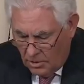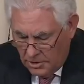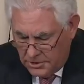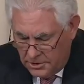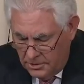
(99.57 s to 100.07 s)
The
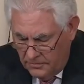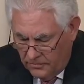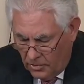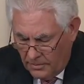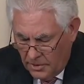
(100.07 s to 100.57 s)
world's
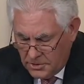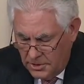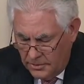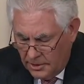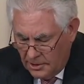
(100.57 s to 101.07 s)
two
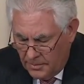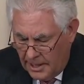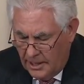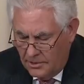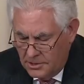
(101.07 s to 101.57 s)
foremost
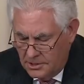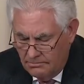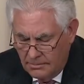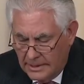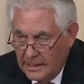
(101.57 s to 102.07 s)
nuclear
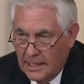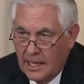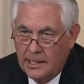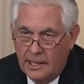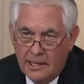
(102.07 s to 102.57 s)
powers
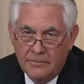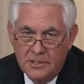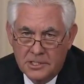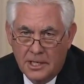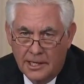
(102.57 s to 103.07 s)
cannot
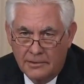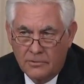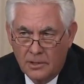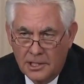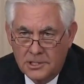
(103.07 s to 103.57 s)
have this kind of